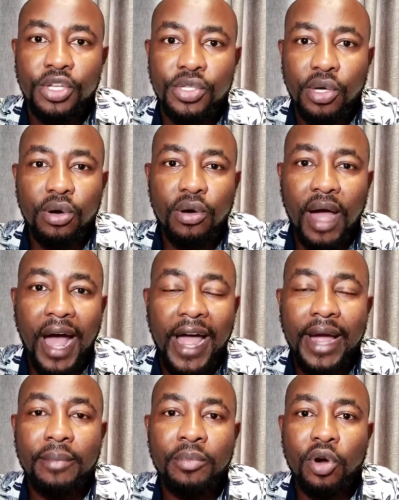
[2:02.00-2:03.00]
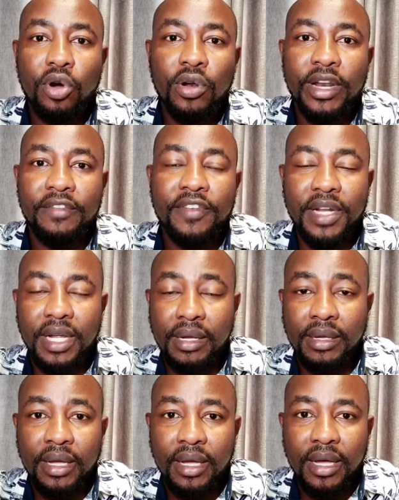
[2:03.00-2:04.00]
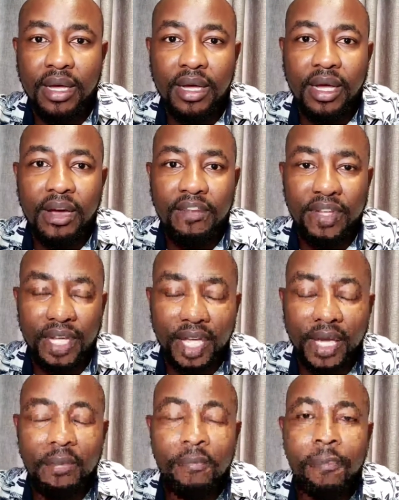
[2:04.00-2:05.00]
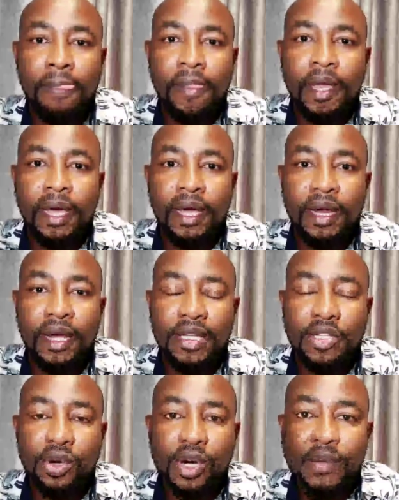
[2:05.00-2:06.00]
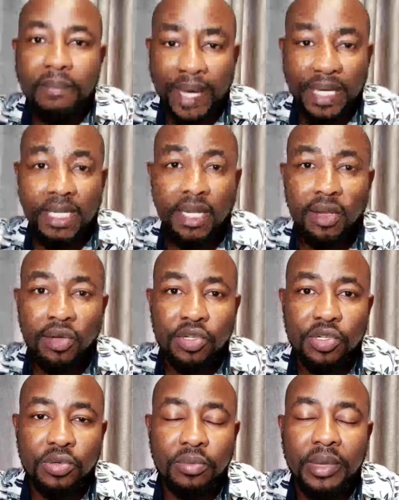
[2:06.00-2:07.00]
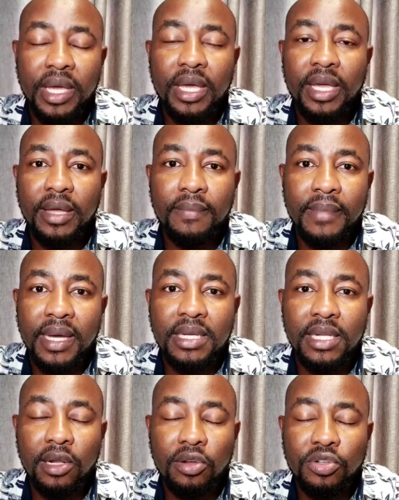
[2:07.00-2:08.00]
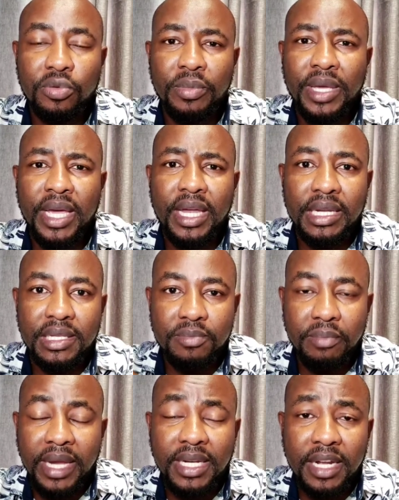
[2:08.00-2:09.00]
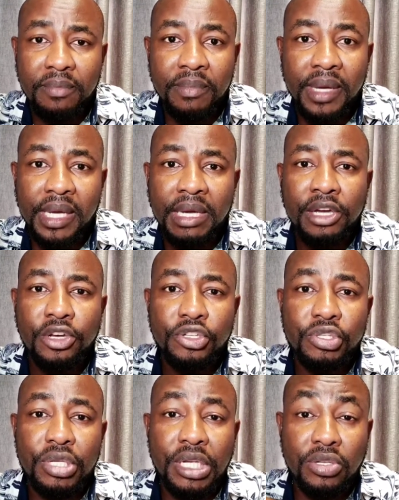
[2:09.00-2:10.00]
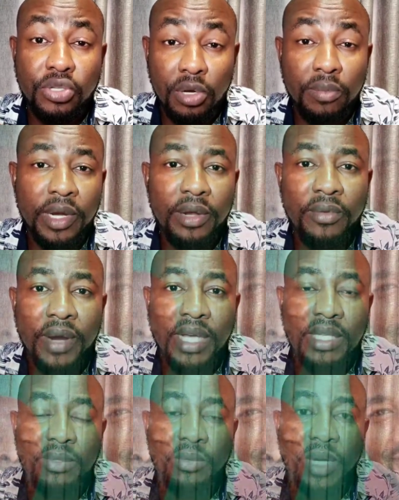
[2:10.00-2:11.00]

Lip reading: So I am called after him. And so he meant a lot to me. He meant a lot to me, and he's mentored me in so many ways